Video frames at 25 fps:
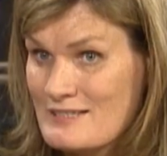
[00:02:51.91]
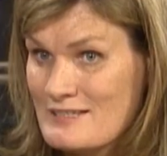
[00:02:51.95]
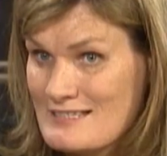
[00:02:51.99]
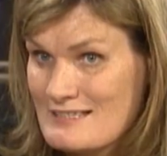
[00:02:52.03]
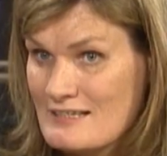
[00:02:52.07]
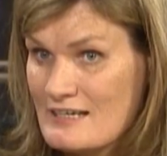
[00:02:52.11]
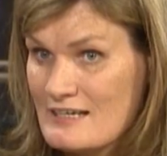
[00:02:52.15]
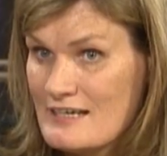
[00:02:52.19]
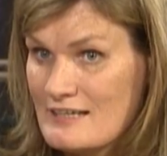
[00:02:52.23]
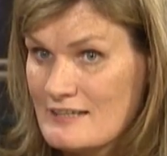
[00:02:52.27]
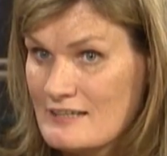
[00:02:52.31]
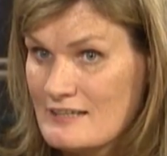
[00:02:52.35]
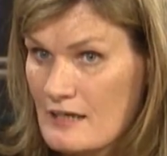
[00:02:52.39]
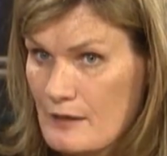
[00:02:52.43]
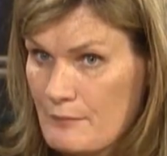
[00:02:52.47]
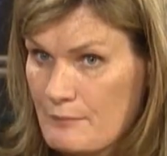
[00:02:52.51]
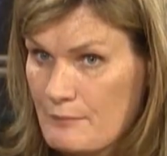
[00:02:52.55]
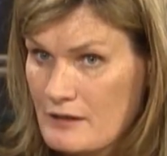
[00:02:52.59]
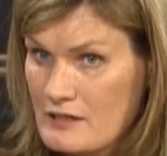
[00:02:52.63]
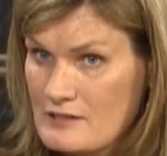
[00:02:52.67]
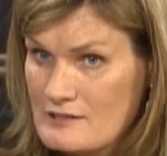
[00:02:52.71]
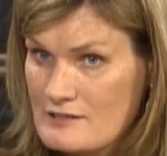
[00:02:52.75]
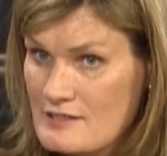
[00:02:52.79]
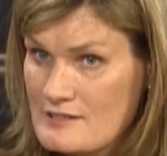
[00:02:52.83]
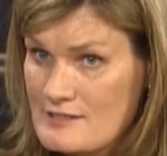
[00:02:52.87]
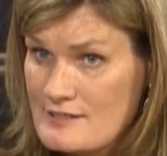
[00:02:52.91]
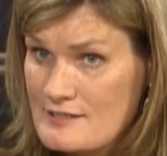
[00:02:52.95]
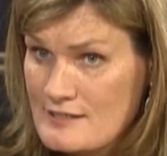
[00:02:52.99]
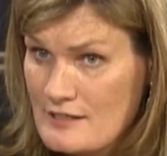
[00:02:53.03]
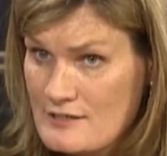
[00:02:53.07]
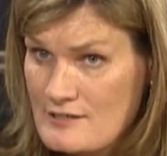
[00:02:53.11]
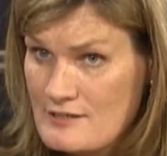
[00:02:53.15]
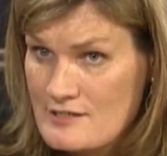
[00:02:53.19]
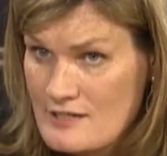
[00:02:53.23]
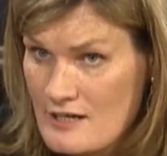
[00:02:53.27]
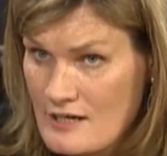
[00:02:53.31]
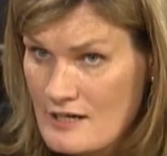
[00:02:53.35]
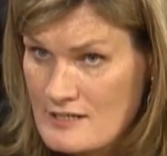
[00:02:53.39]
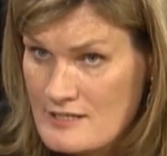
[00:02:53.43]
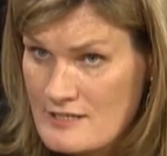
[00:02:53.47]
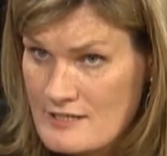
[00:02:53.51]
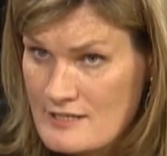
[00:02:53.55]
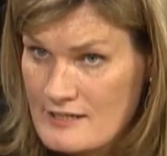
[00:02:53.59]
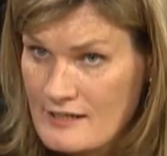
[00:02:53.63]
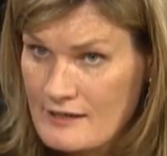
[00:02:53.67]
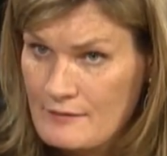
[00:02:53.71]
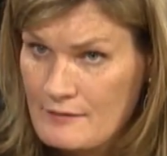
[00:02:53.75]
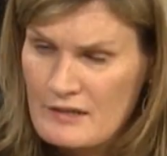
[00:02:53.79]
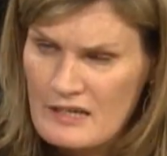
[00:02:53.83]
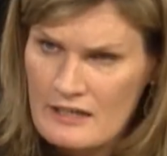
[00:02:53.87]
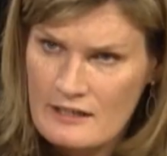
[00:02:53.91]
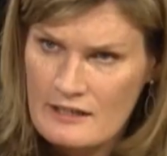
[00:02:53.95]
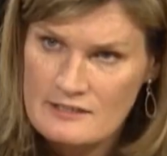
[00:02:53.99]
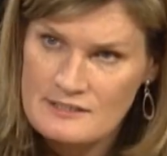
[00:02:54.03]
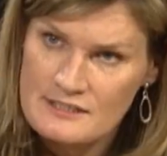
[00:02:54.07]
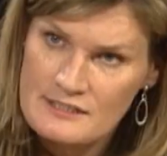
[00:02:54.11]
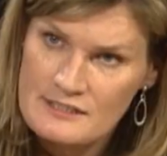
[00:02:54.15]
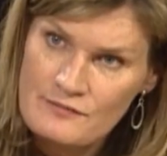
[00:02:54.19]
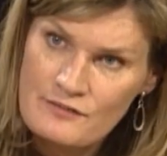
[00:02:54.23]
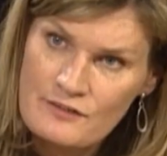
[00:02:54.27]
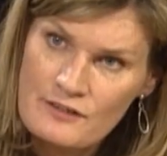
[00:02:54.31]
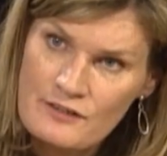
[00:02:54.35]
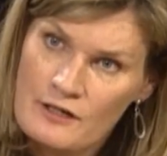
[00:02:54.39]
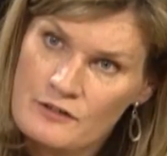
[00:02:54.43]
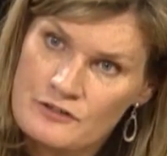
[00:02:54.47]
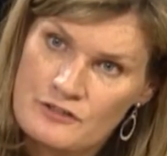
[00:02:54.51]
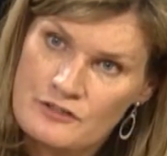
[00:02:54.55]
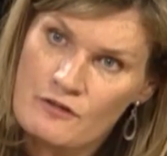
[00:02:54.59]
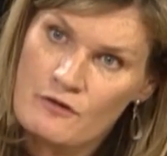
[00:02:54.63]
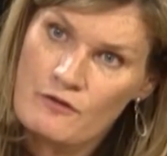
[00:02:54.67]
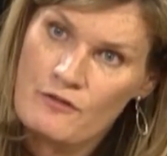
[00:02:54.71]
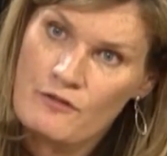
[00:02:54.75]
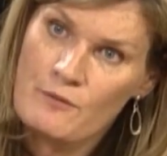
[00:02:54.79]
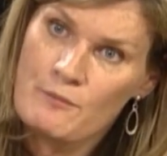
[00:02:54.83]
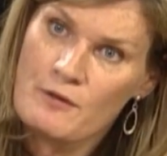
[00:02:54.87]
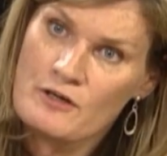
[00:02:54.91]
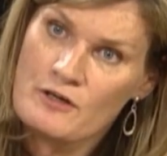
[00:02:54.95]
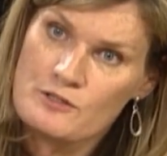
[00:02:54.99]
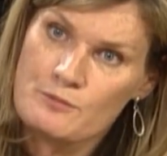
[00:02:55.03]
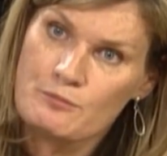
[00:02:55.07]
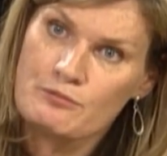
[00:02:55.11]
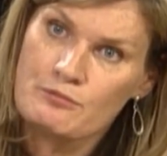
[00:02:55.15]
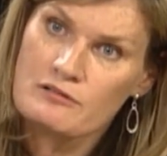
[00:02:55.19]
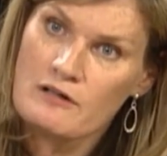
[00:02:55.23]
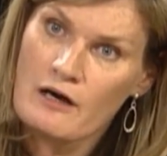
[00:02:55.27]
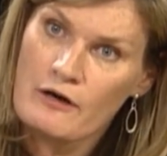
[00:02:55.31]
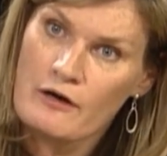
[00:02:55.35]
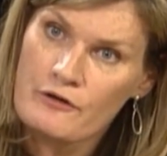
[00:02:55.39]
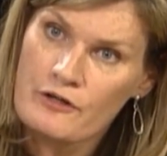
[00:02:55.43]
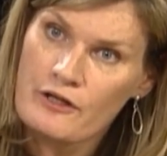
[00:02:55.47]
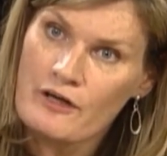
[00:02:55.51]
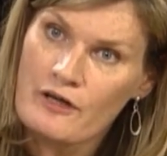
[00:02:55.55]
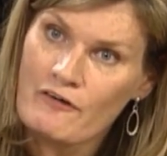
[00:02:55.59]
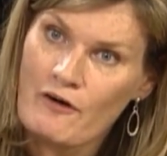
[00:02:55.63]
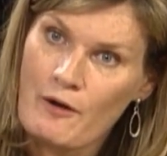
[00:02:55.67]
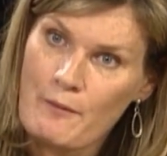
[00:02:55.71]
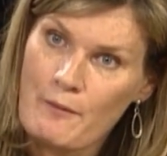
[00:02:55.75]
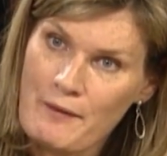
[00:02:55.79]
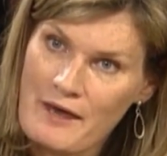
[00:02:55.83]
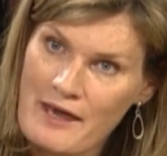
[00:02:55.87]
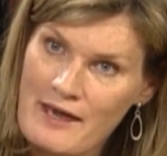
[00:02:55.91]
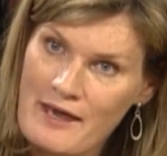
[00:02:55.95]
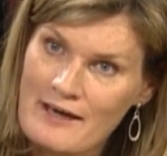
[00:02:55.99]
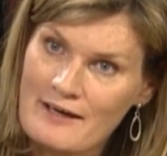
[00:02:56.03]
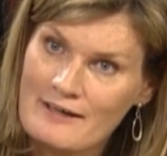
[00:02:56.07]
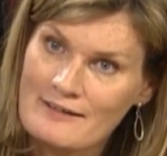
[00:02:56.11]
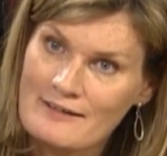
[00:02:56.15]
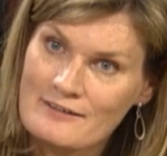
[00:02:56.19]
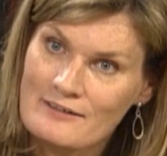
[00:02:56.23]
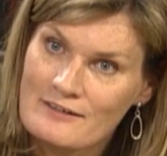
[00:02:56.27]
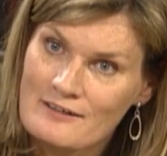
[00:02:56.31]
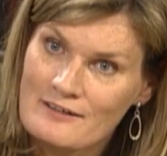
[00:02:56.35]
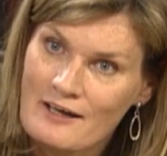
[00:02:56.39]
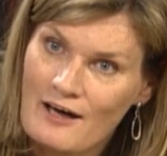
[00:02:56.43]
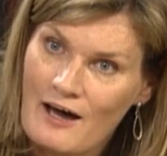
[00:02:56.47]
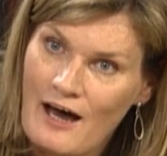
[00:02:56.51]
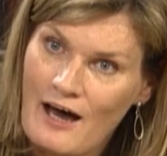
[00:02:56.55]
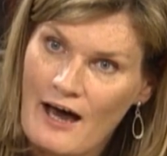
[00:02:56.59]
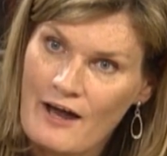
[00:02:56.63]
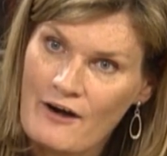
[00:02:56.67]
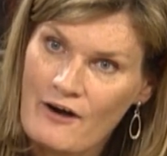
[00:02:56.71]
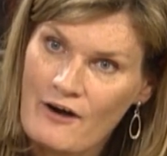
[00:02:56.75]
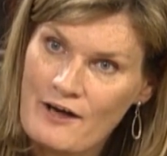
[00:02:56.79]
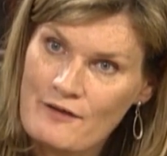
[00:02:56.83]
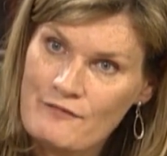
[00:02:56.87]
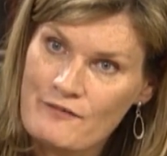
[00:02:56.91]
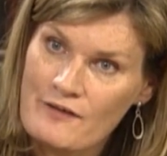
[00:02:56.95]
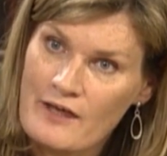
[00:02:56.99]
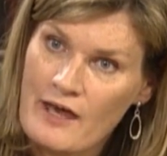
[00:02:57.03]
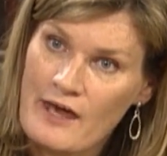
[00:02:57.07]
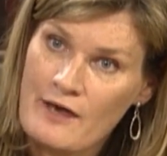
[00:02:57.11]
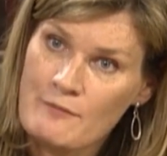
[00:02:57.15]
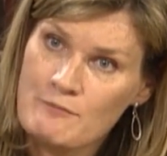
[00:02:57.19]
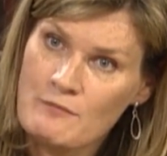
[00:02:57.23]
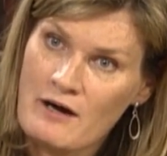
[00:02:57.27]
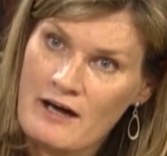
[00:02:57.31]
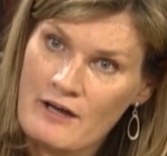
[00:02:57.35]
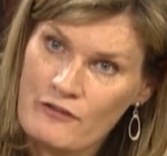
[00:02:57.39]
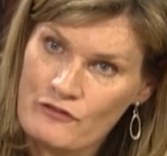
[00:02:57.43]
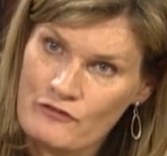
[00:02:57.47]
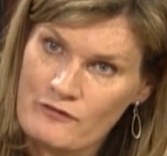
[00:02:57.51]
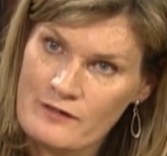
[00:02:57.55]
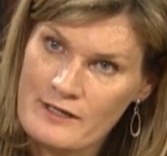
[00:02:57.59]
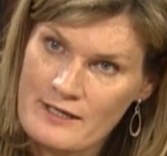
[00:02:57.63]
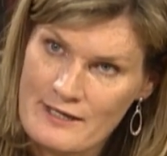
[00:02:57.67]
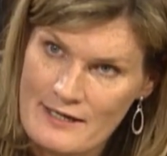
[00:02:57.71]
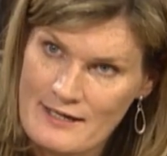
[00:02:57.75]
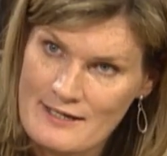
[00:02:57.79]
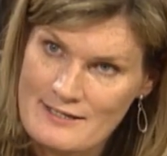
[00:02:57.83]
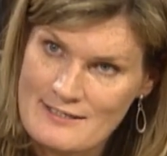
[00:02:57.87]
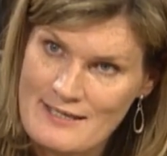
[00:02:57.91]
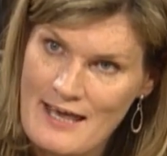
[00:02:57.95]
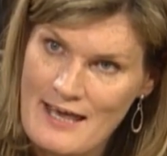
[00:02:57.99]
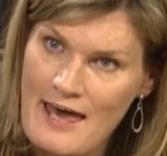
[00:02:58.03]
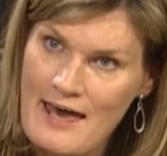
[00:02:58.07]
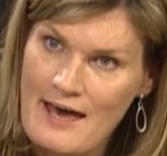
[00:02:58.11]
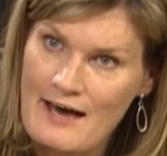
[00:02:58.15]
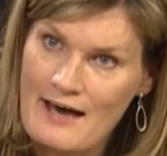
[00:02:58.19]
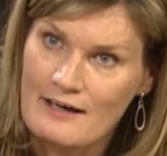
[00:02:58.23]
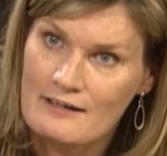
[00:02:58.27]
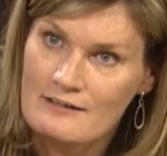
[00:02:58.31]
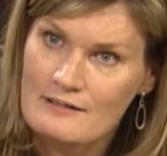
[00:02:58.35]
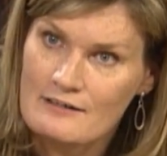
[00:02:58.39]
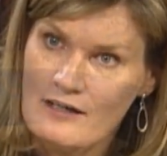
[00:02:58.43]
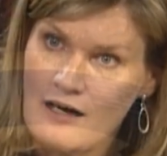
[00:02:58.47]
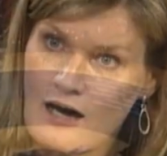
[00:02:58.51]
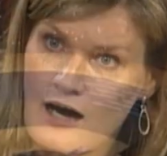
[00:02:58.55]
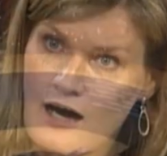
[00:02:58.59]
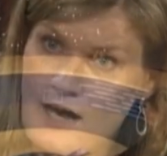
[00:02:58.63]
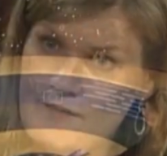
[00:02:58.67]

needed, because there's uncertainty. Because even those who are the most pro-European, and I think in my 3 years here, I've